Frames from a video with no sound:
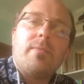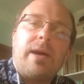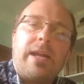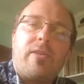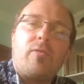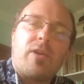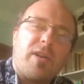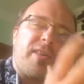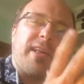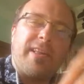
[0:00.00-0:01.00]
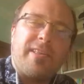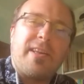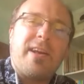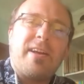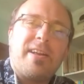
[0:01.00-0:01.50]
by its, because there's
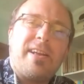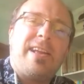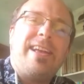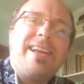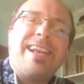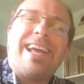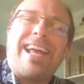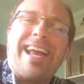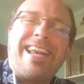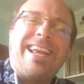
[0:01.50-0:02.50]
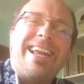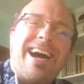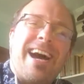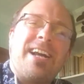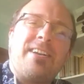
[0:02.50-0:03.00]
like any
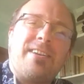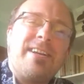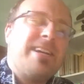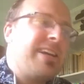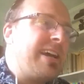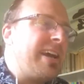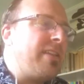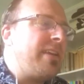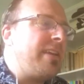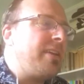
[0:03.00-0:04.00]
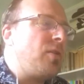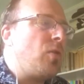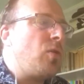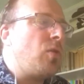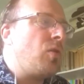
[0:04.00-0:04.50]
art
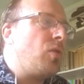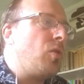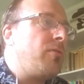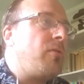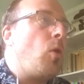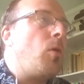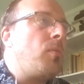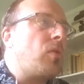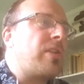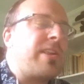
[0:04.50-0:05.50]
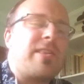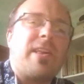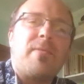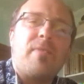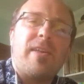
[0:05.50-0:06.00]
or form or
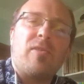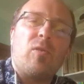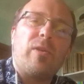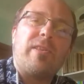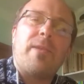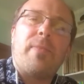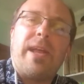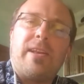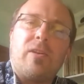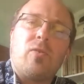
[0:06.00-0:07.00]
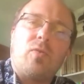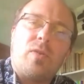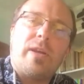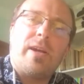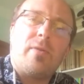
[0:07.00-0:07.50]
system, there's always debate
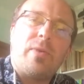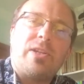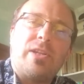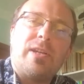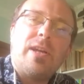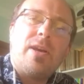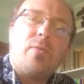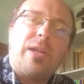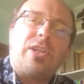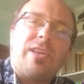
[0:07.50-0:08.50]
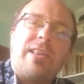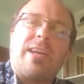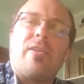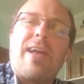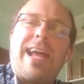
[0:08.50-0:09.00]
on which is the
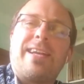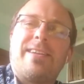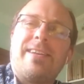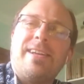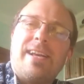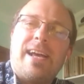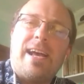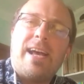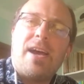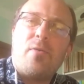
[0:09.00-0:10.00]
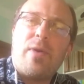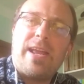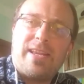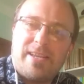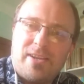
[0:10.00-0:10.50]
correct
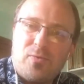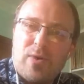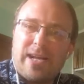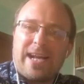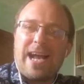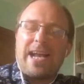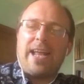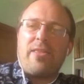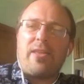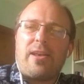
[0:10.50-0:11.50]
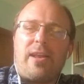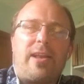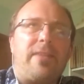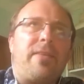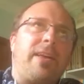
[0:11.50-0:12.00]
way to do a Cynghanedd
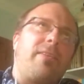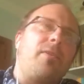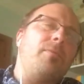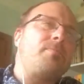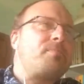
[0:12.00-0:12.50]
and everything. So